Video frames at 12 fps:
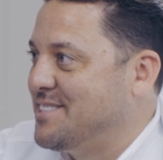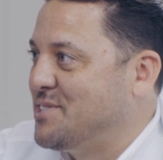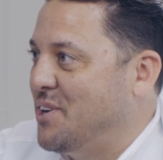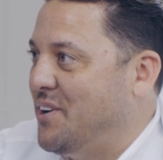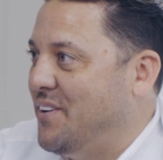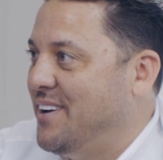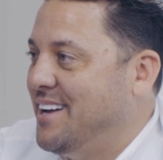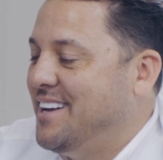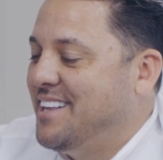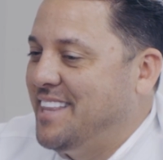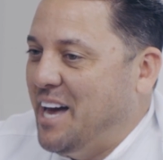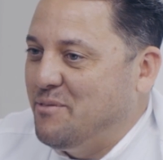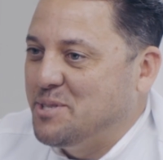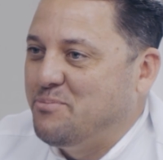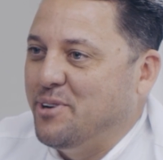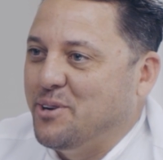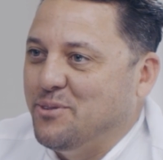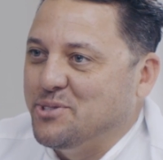So that was
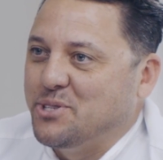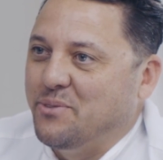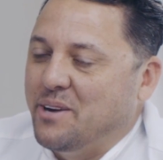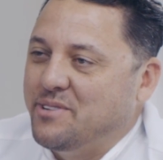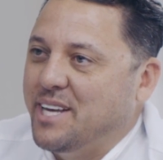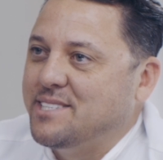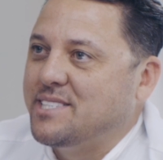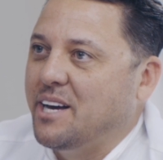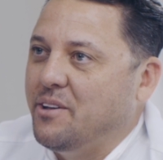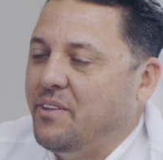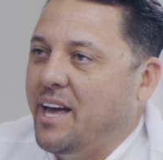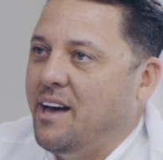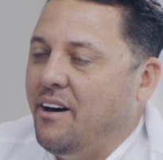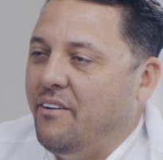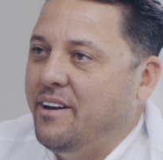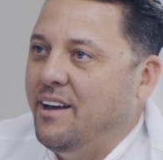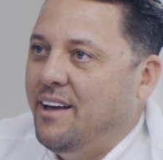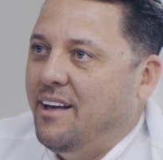pretty cool. So whenever they sail
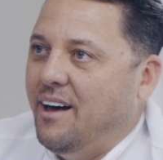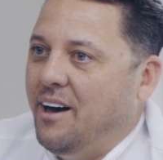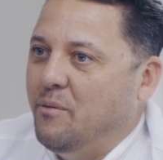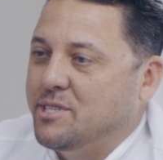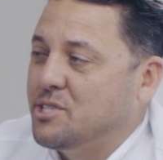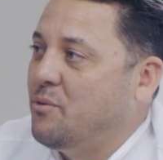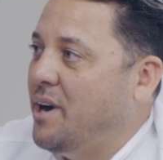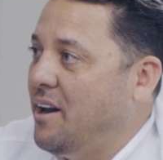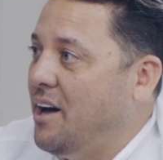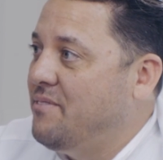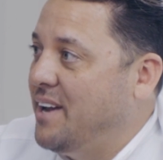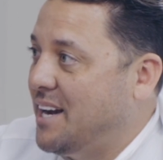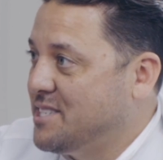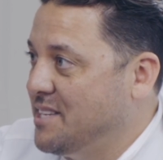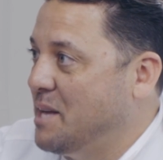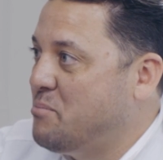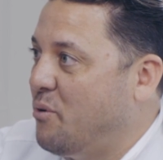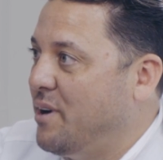down, which is quite often,
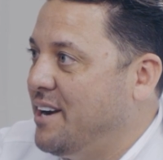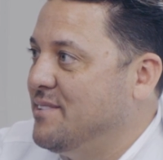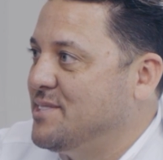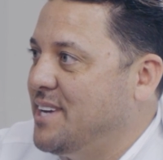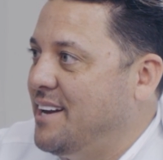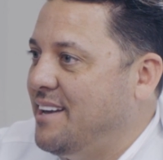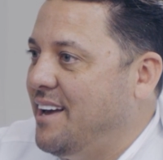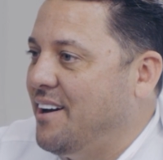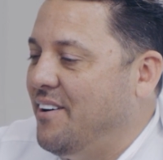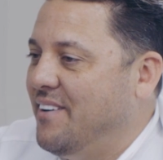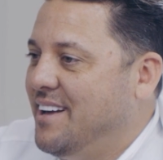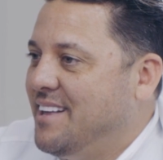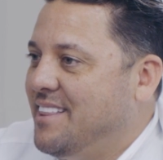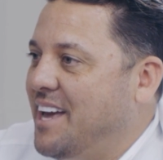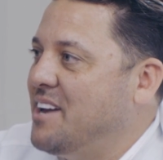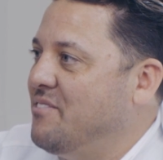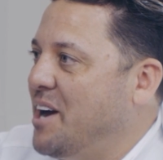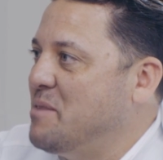actually, they port here in San Diego,
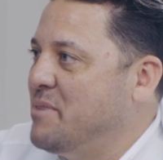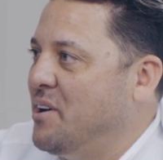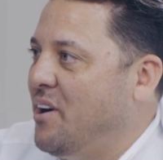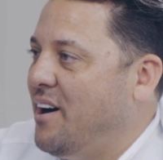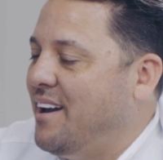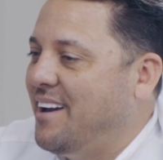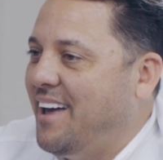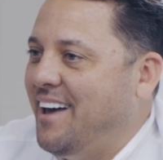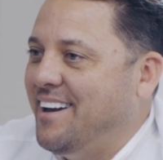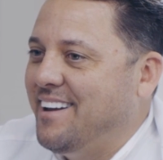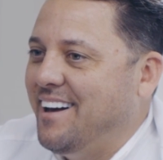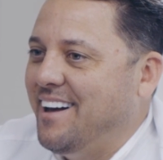they invite me on. And